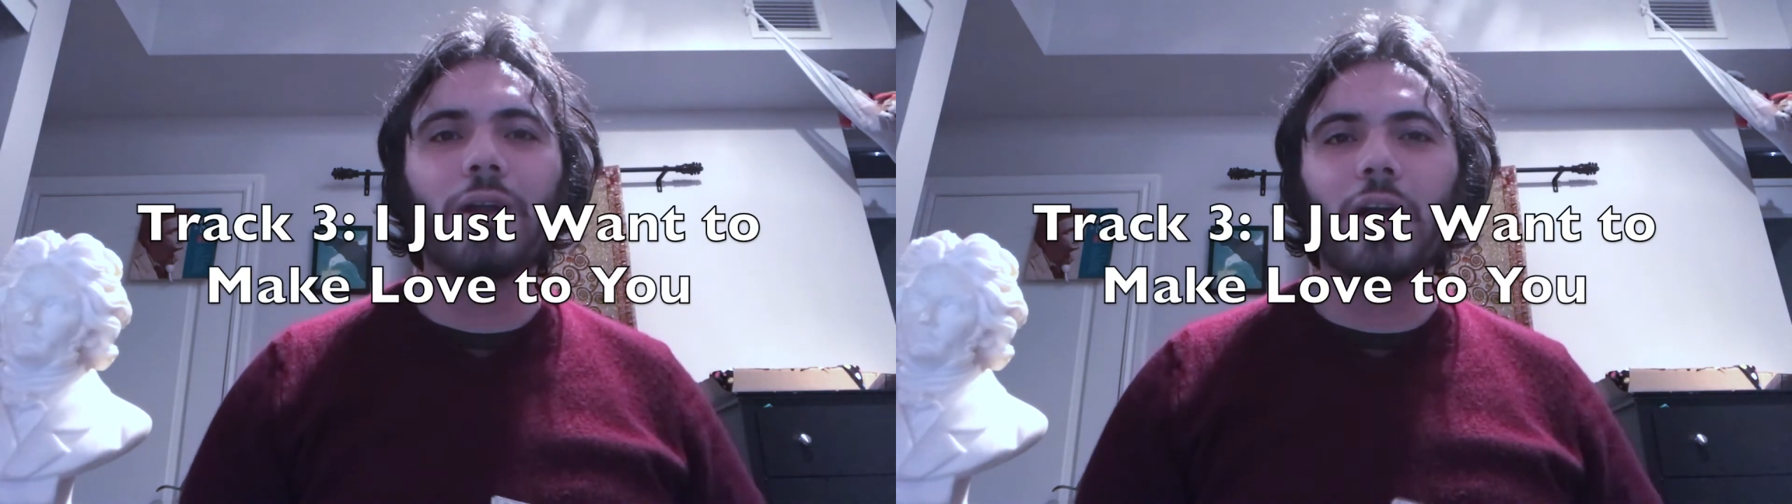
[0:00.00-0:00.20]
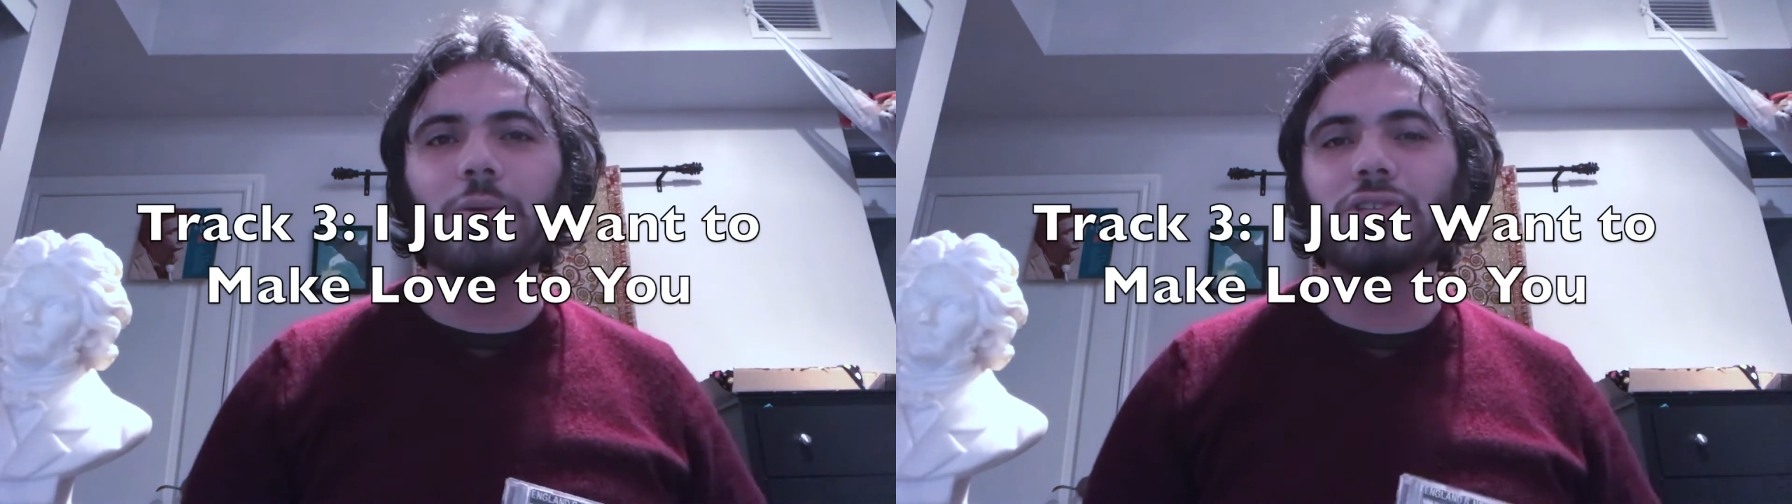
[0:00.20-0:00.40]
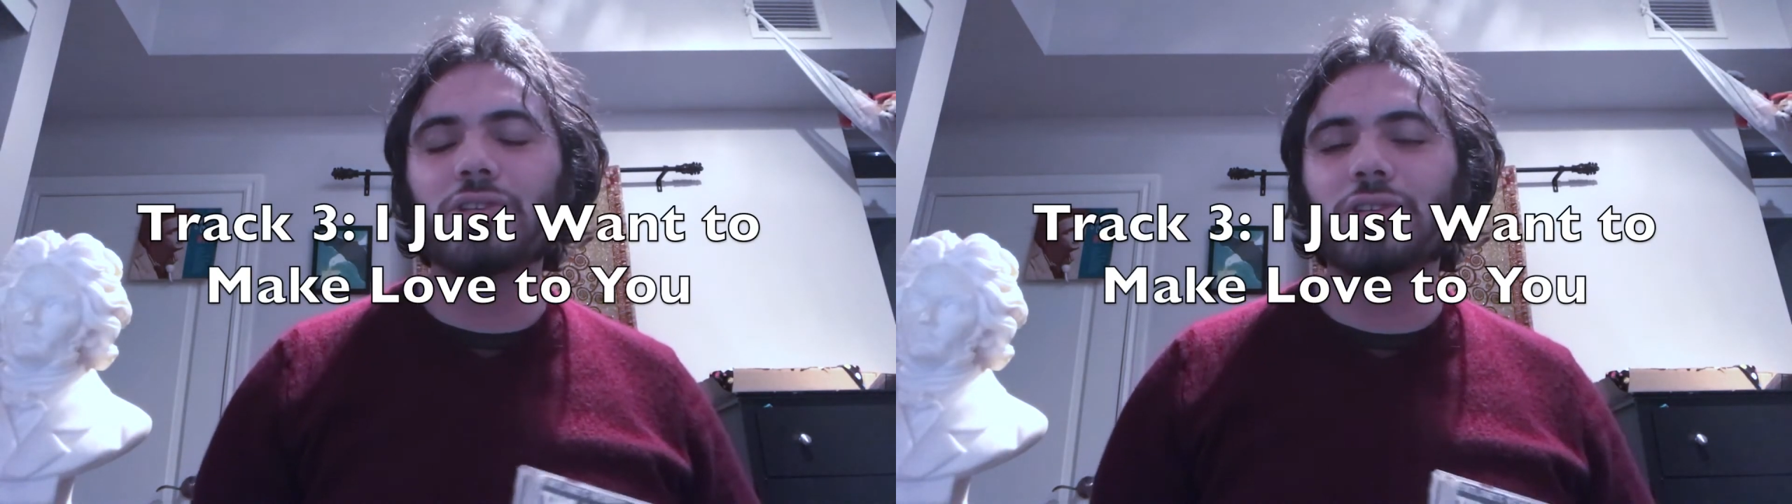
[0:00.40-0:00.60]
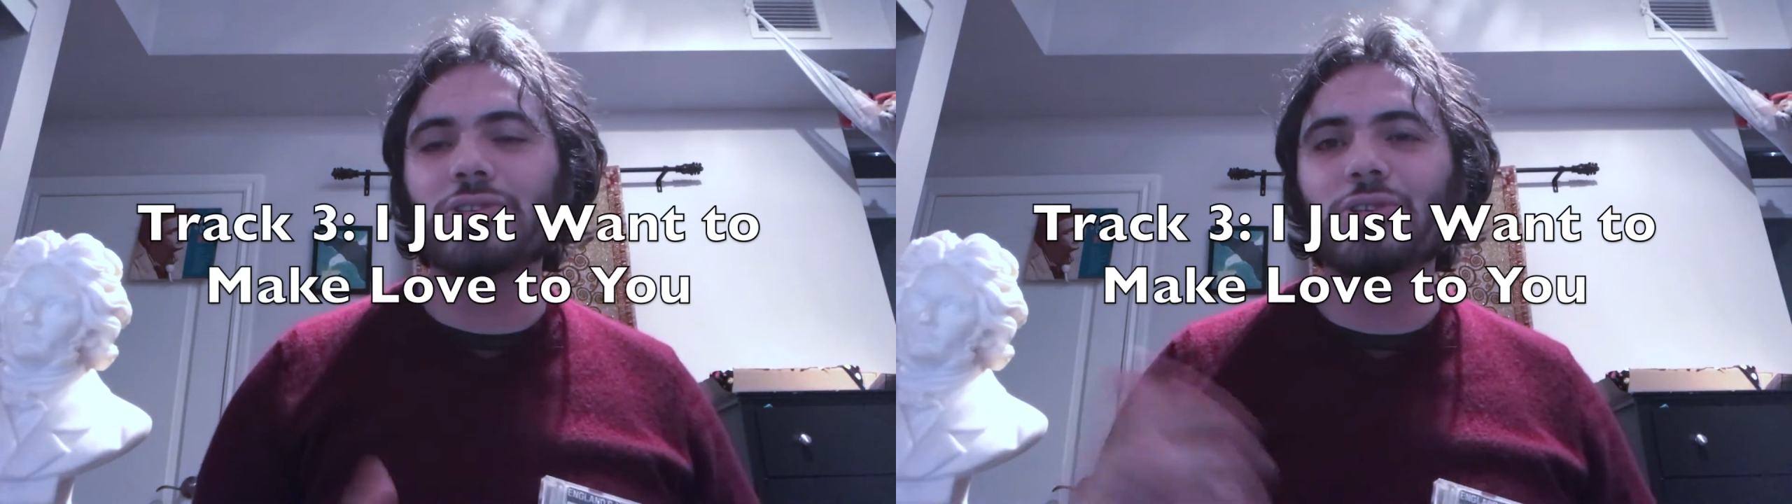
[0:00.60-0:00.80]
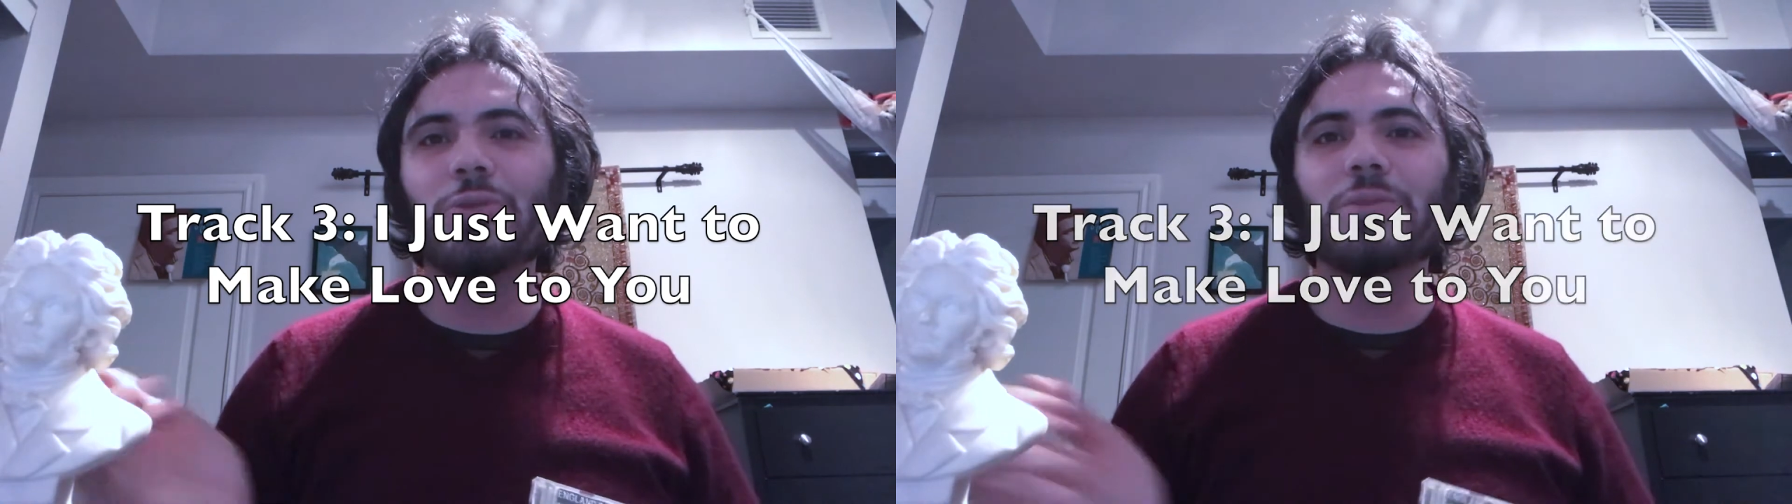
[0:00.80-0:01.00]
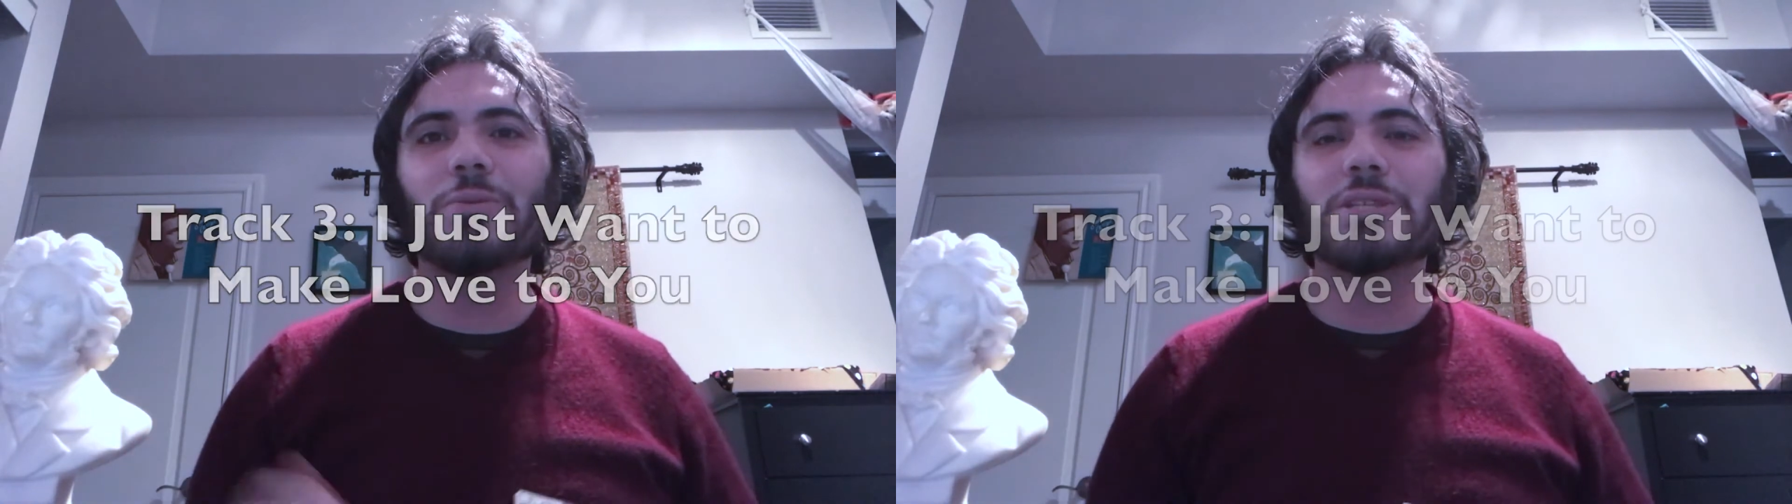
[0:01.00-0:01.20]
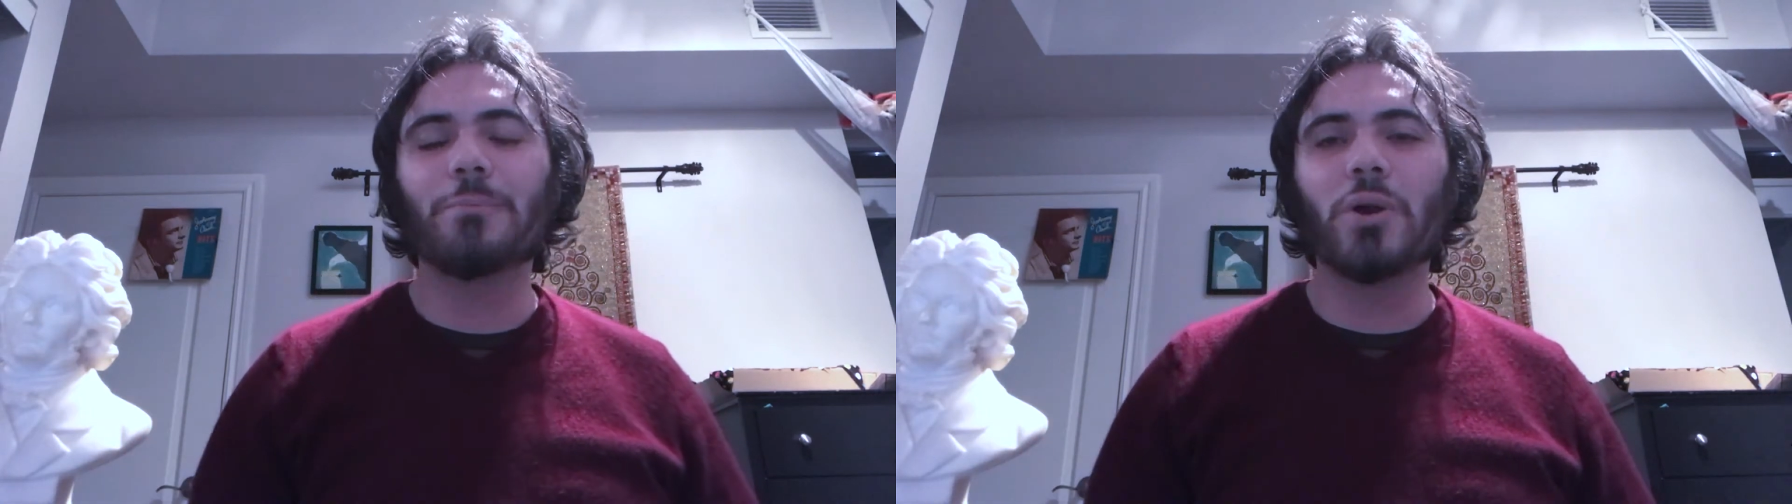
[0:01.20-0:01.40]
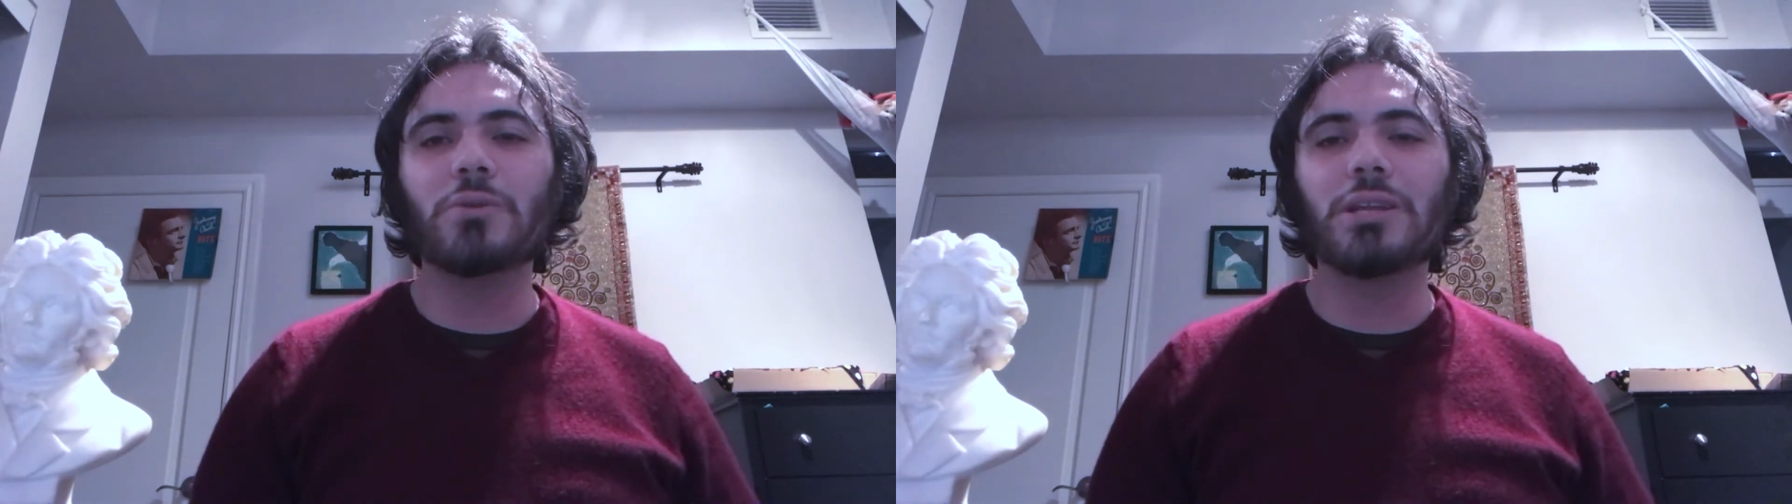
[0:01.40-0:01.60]
I always just assumed it was a
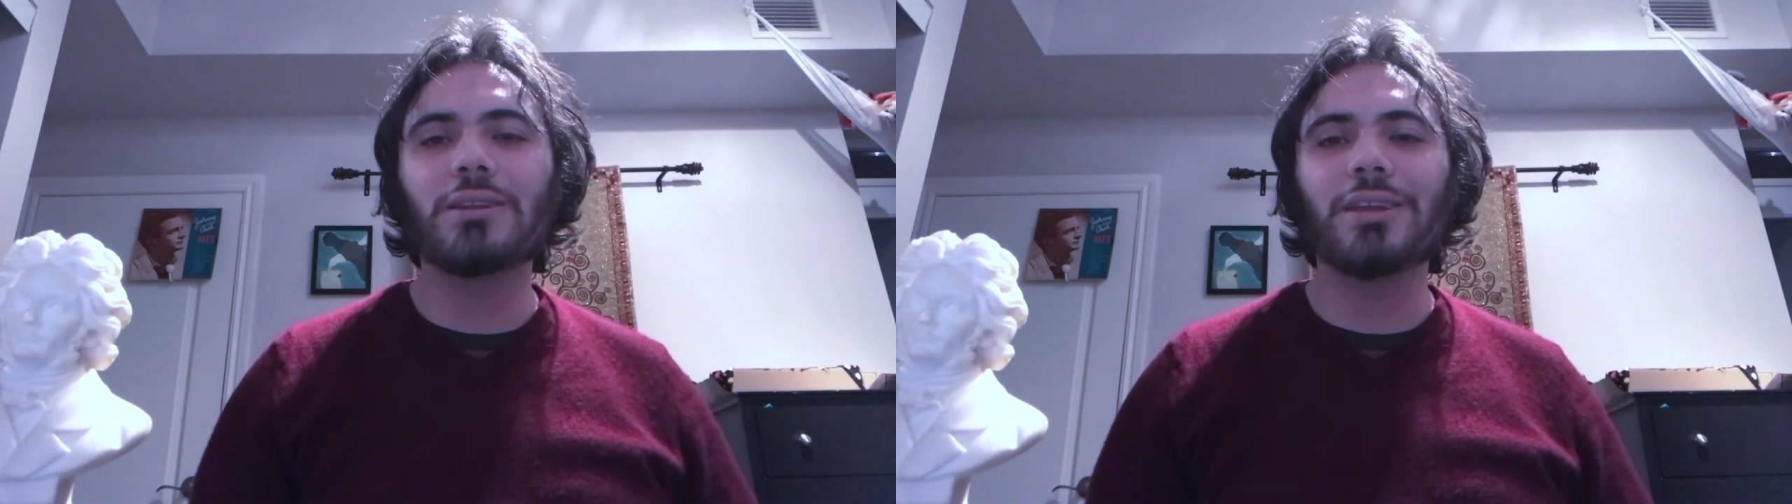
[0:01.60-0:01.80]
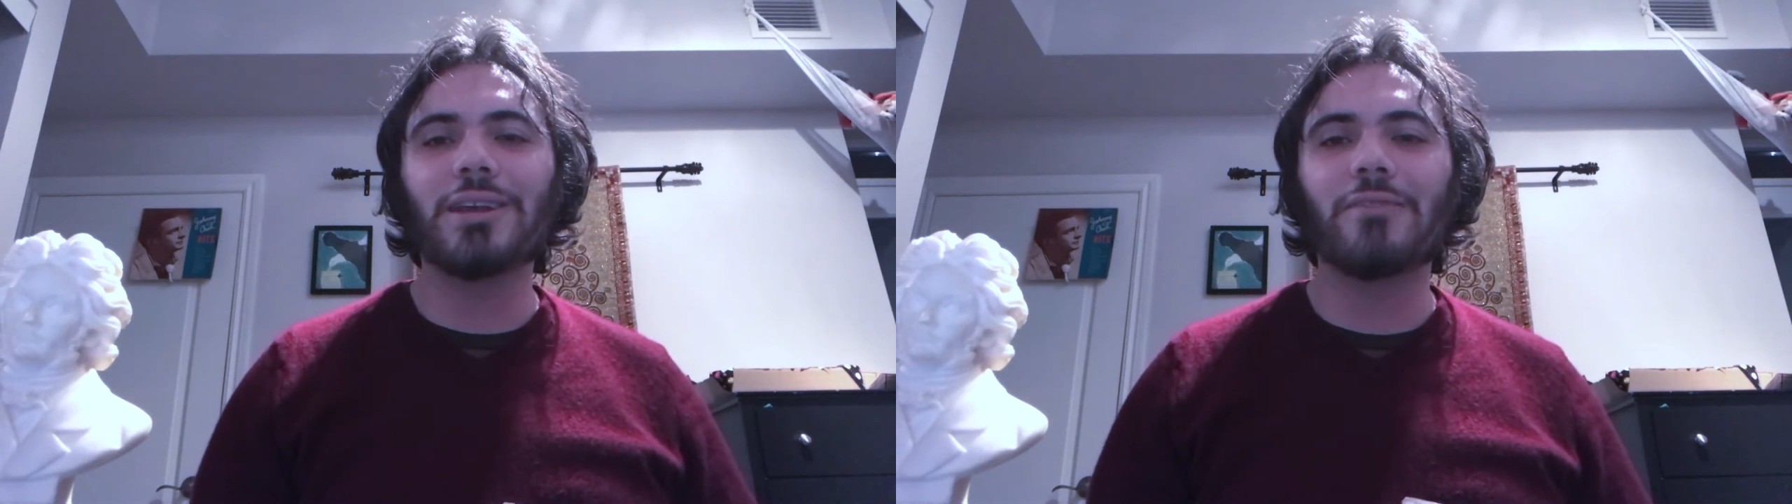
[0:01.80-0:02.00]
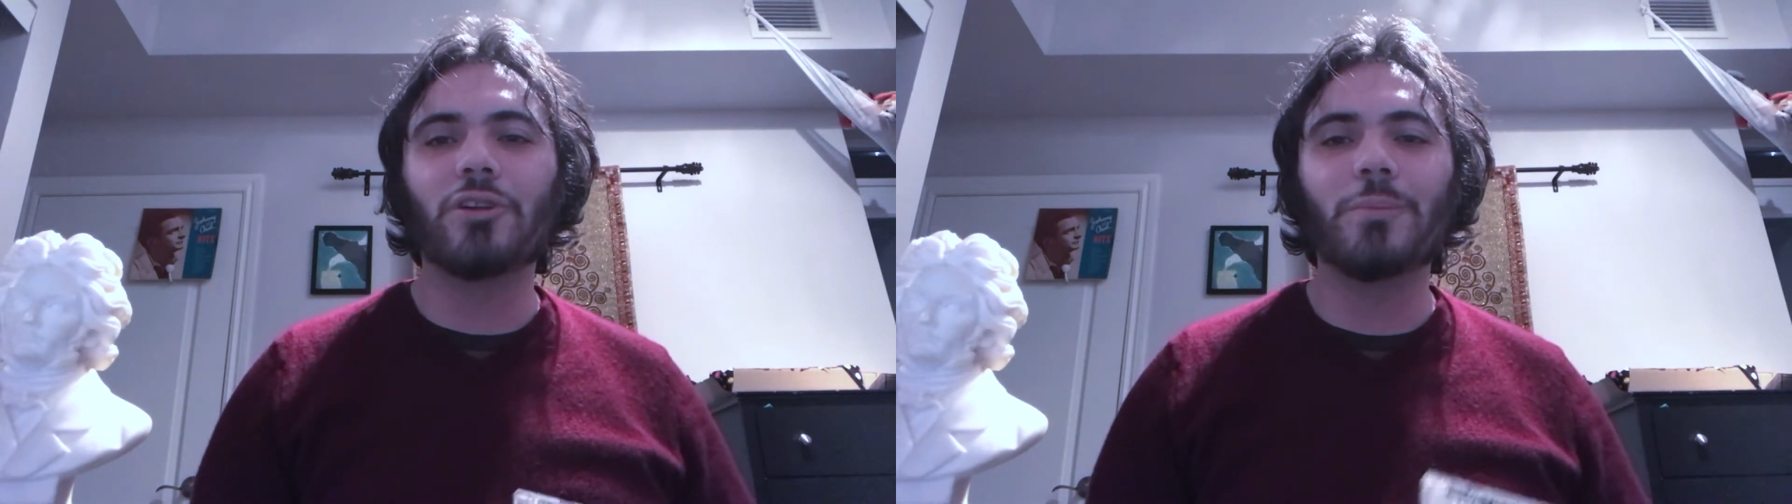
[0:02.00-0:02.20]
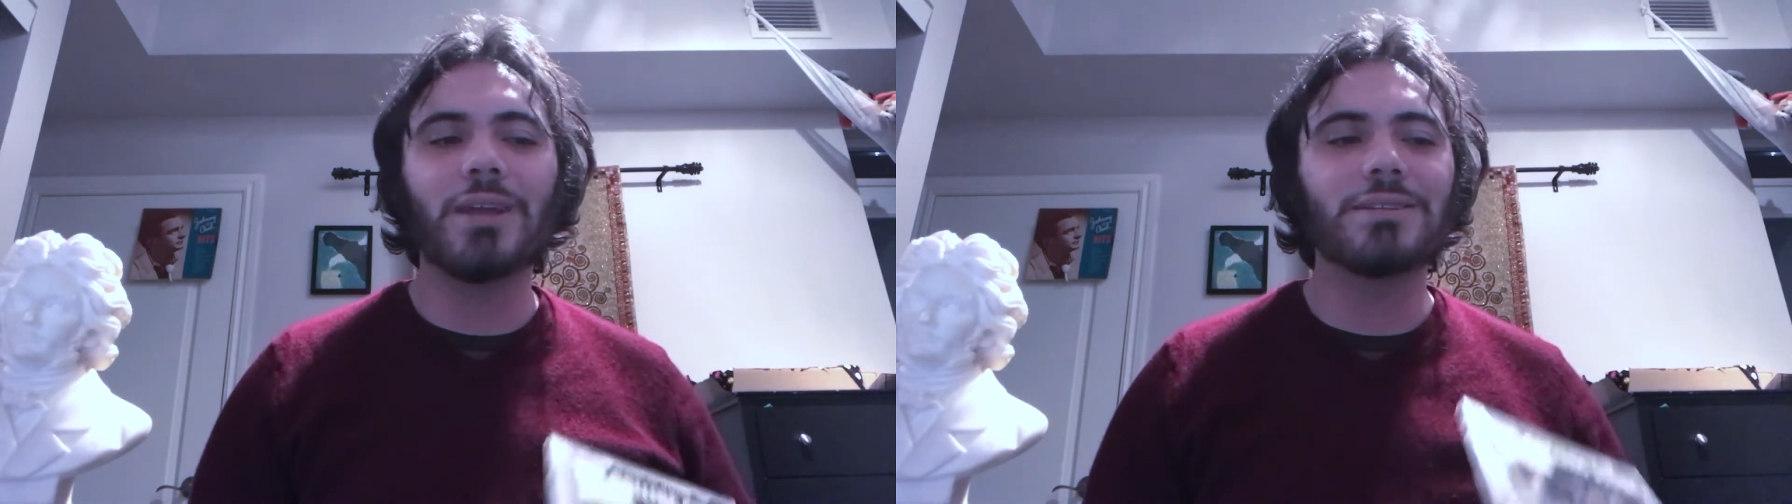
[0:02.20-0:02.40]
Bo Diddley cover because